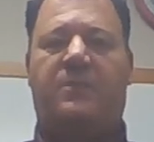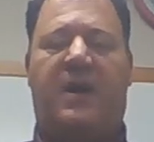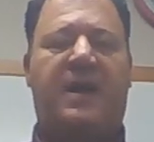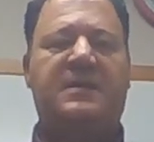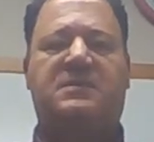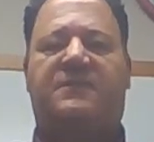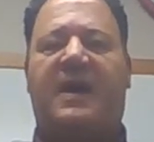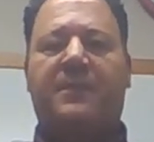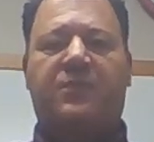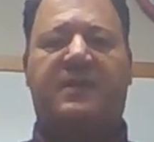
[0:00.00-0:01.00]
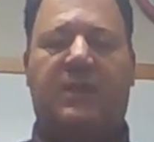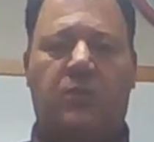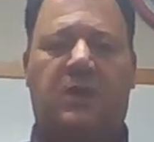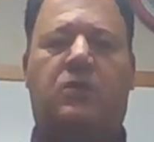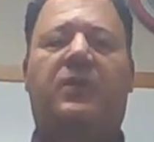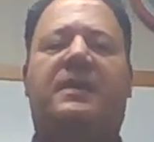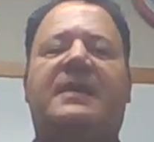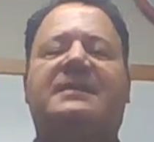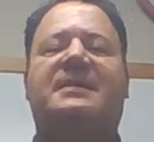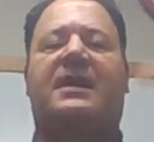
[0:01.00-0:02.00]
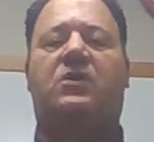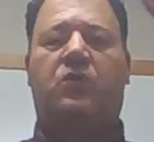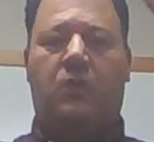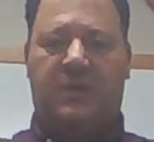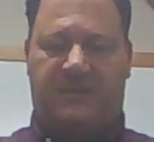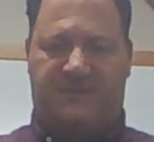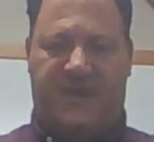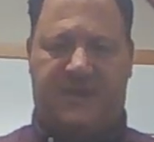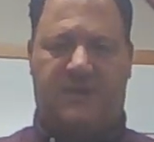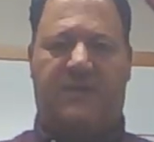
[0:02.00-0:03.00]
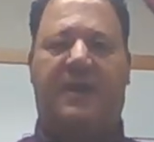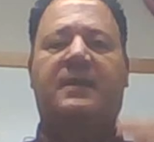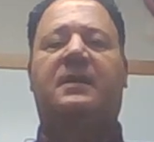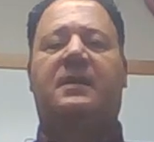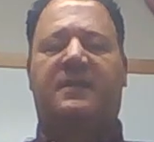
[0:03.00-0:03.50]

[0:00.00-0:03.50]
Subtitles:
Our bodies evaporate that really quick. That's that cooling effect, all right?